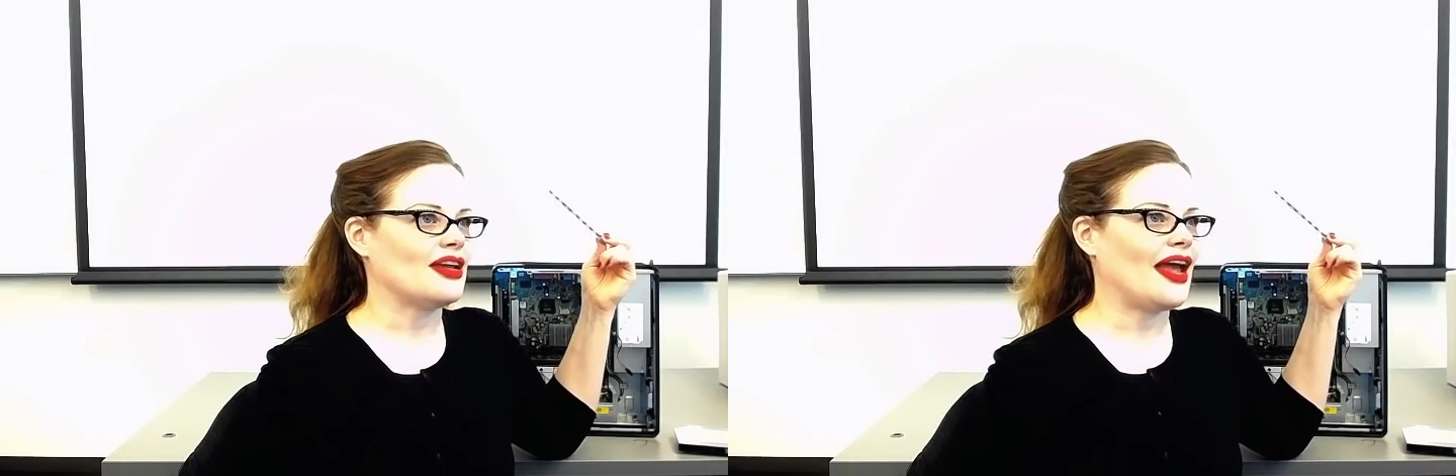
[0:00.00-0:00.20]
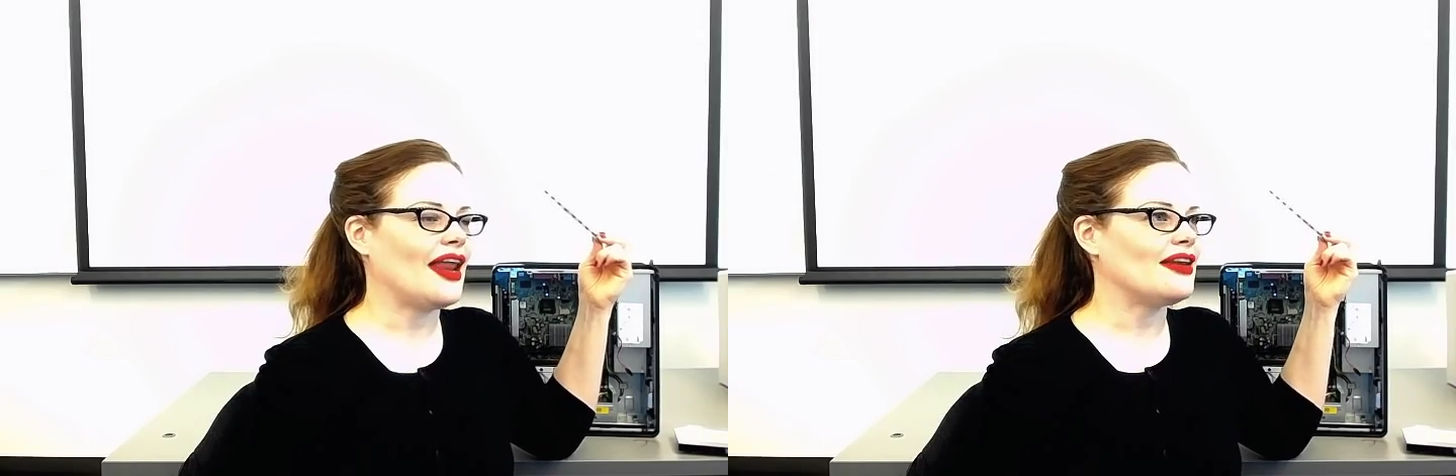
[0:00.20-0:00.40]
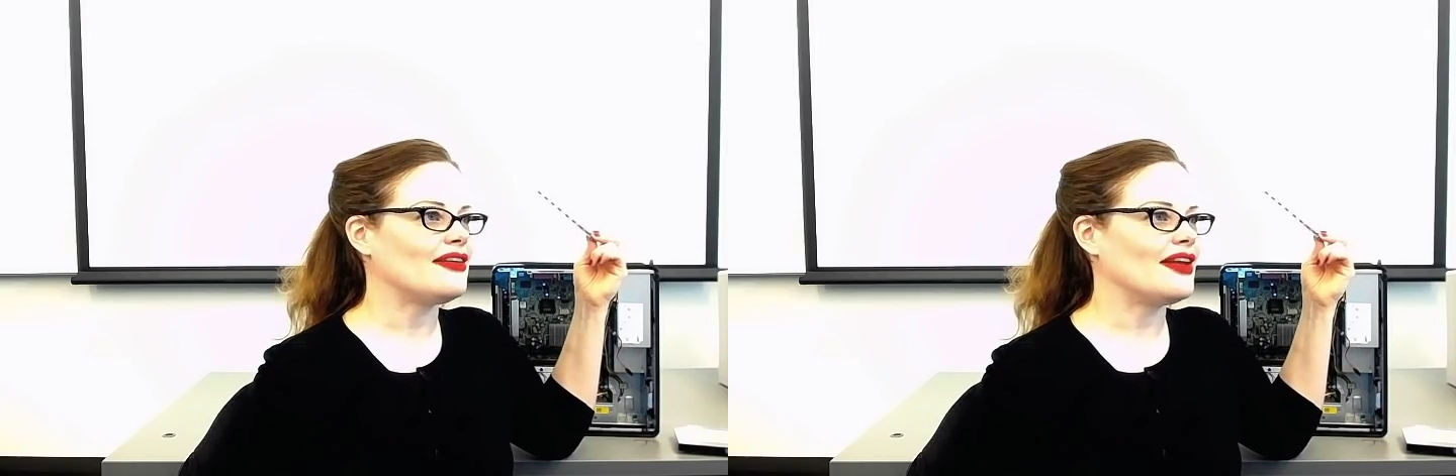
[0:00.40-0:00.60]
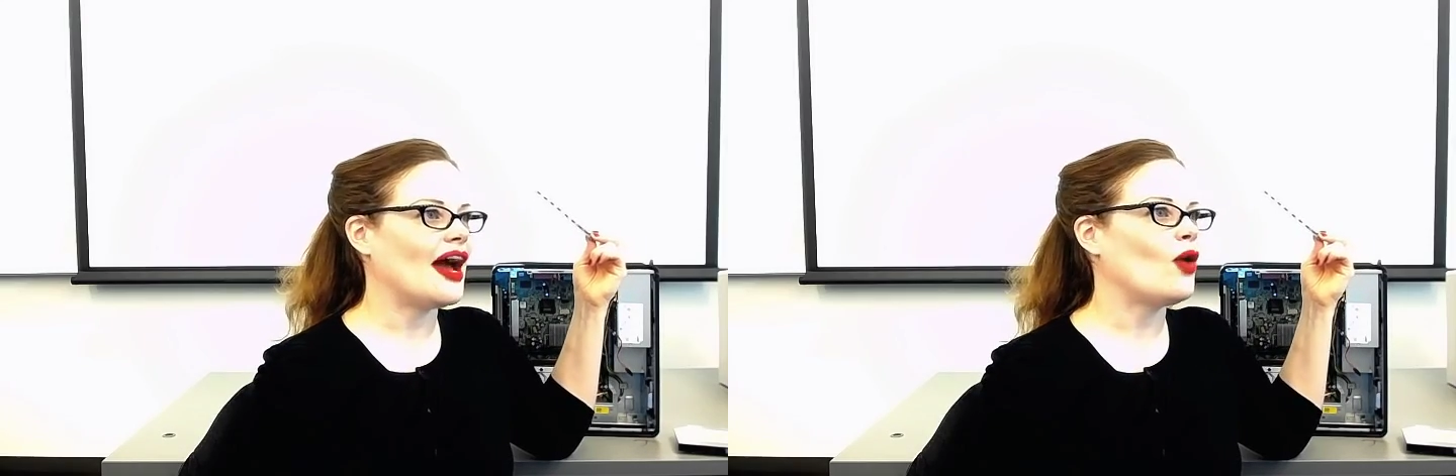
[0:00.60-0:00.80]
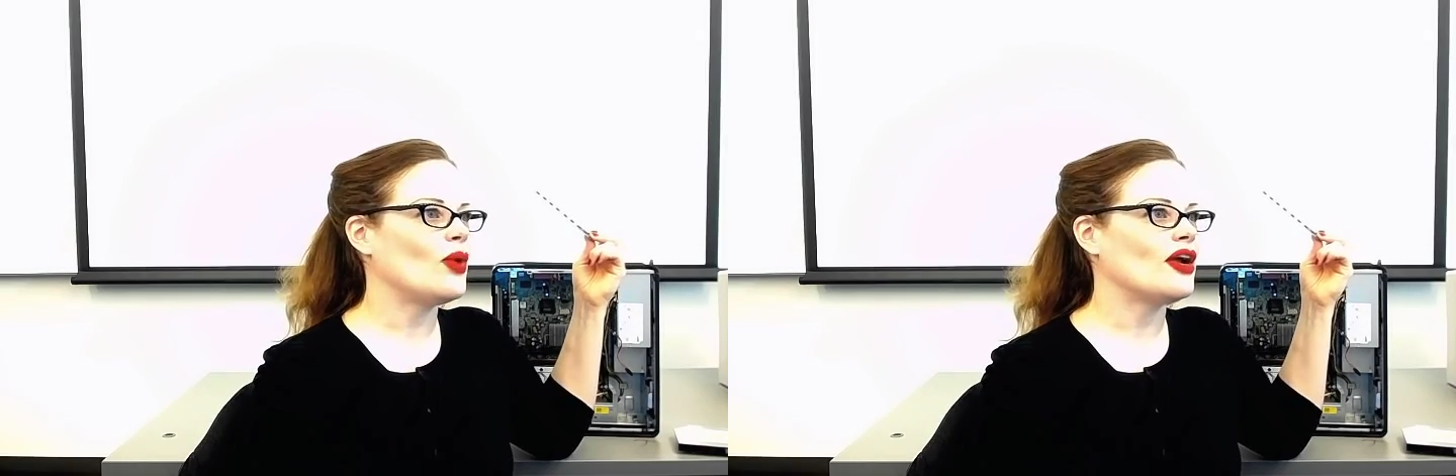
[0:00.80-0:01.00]
and
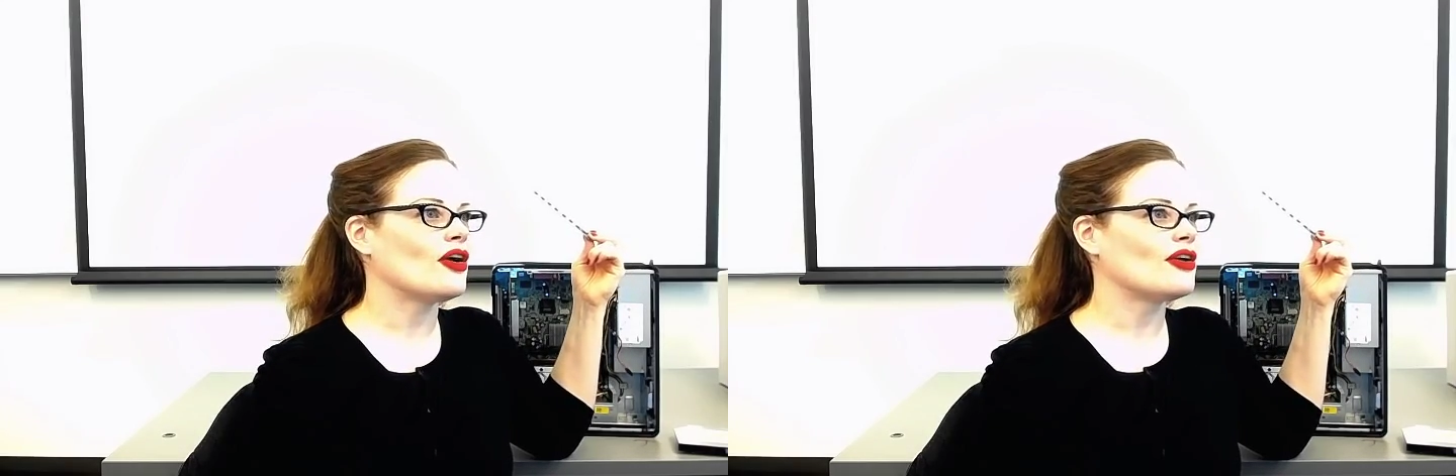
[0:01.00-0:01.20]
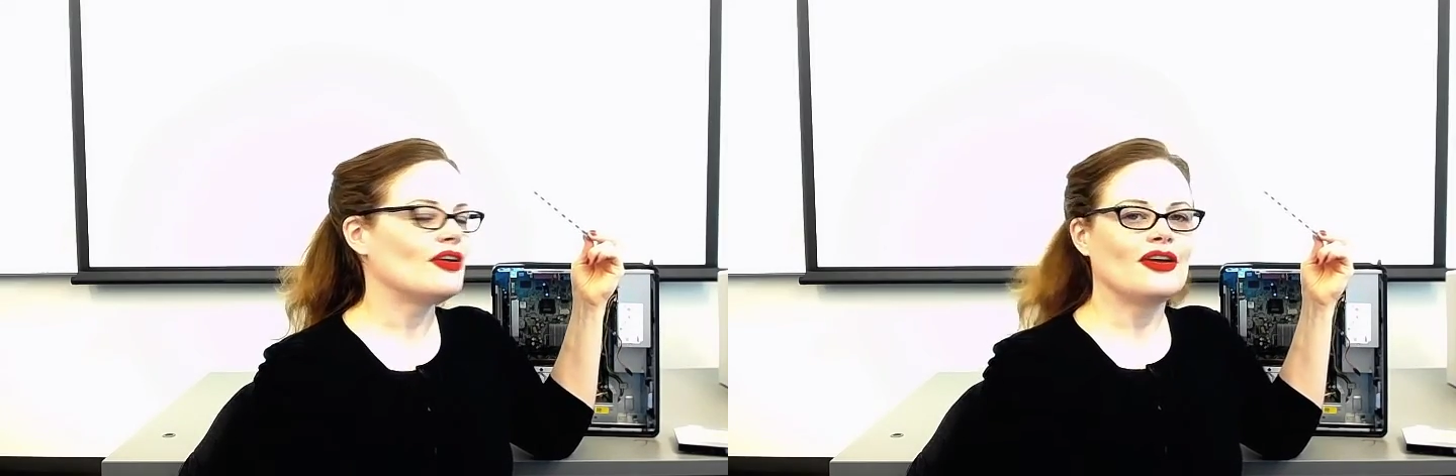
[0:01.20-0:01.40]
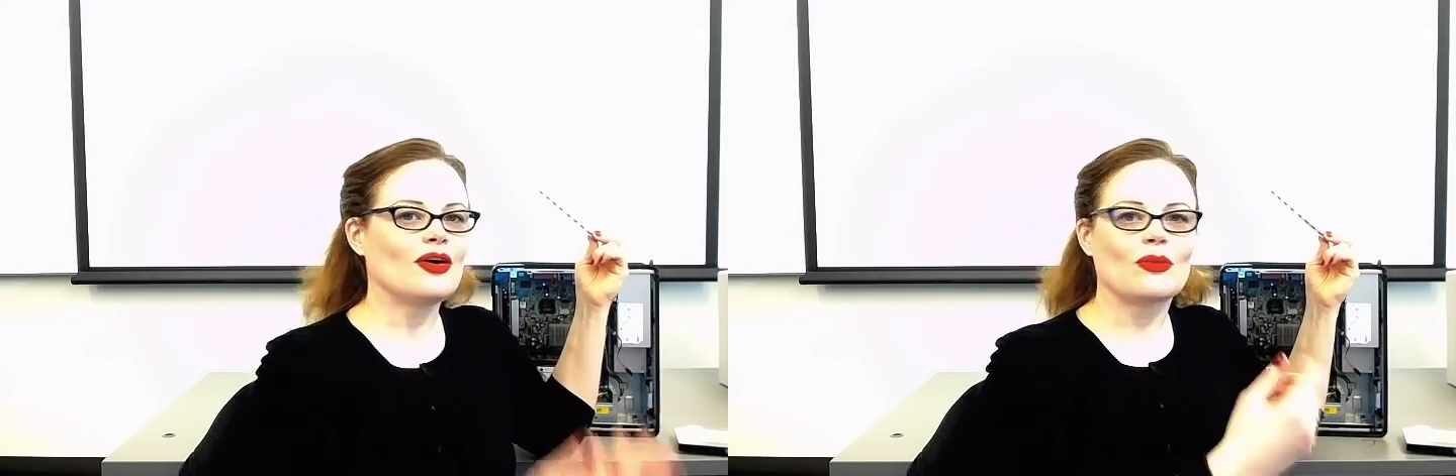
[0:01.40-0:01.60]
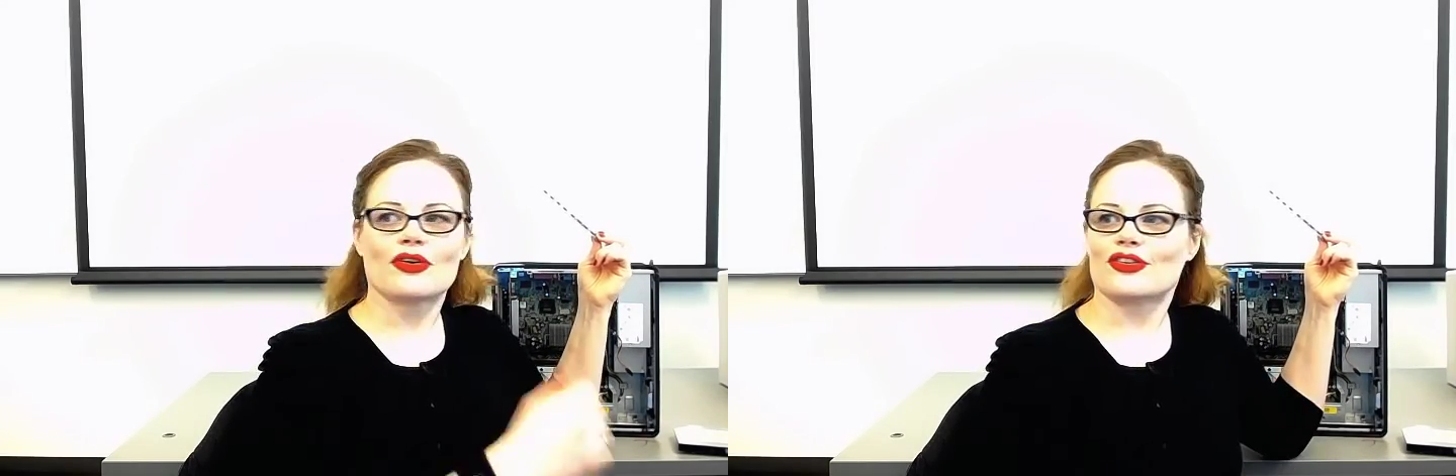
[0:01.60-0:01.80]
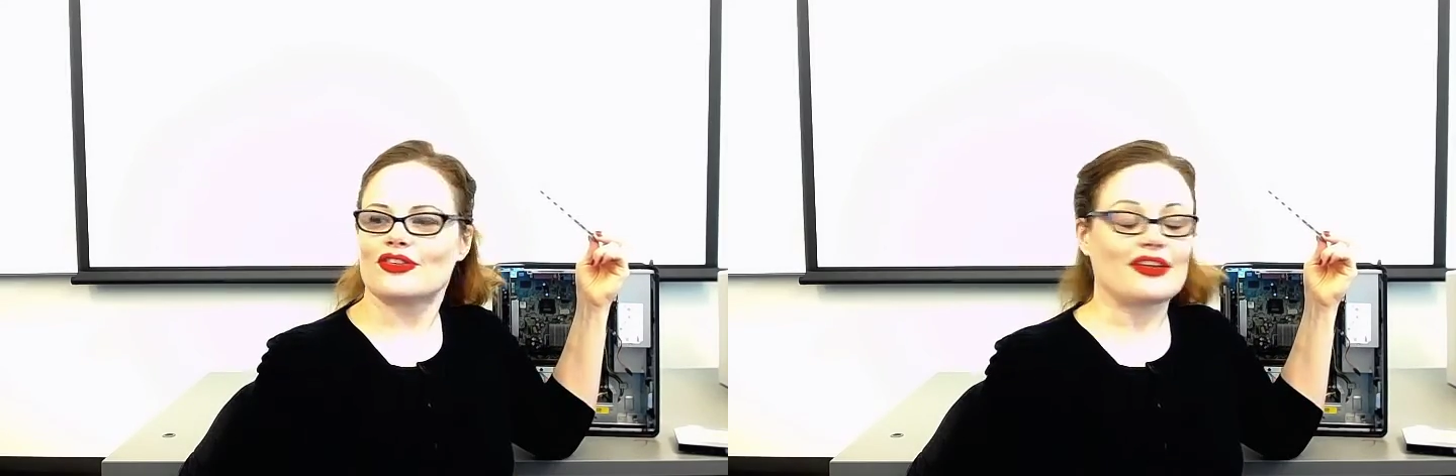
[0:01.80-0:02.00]
now we are we're
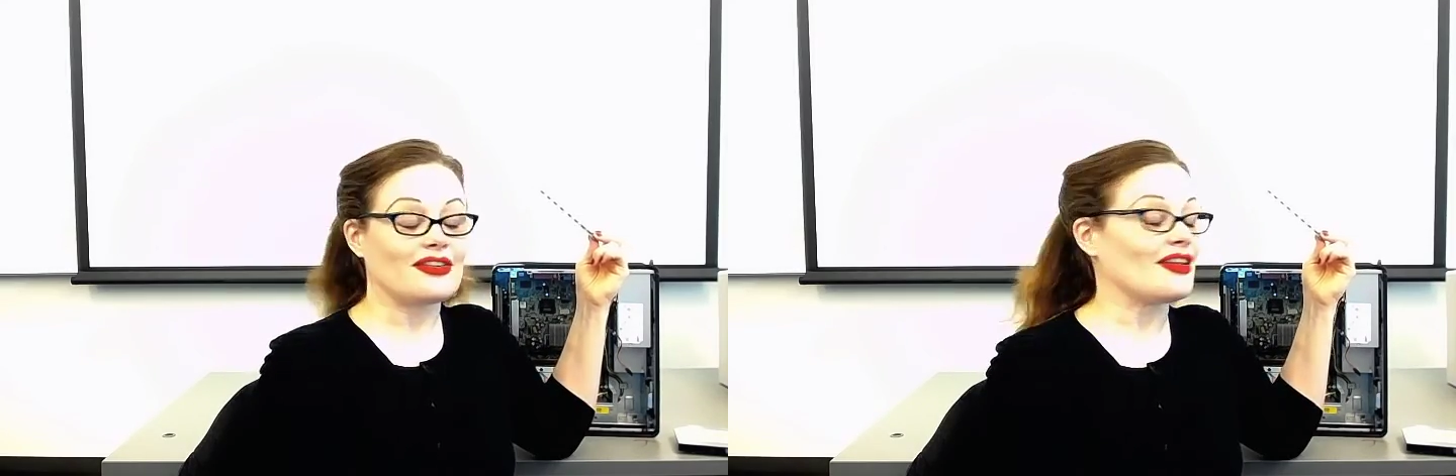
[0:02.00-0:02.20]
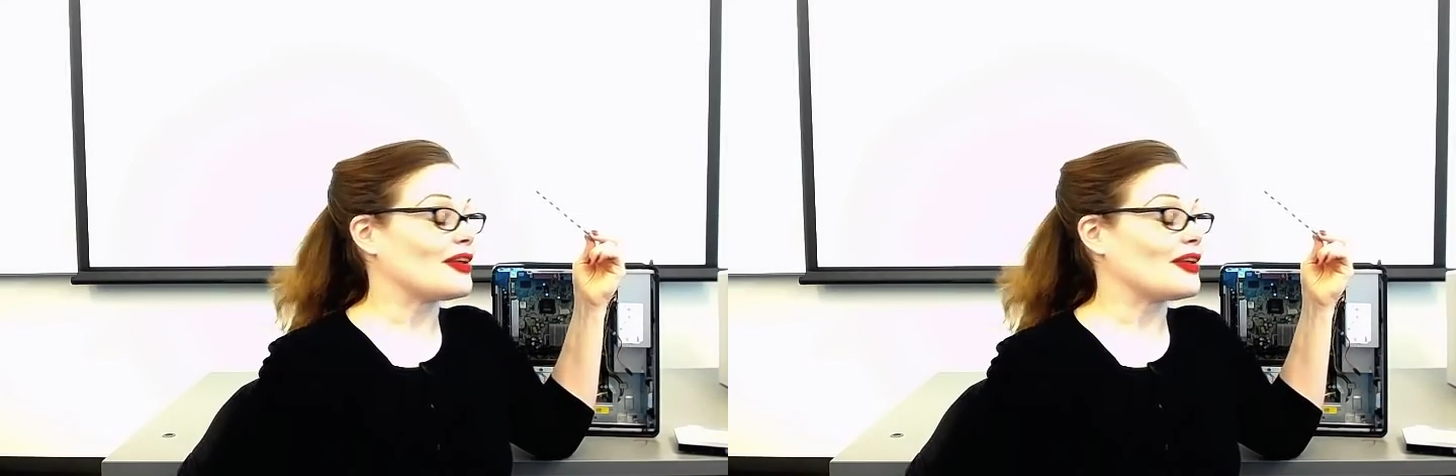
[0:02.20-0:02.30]
just this nothing.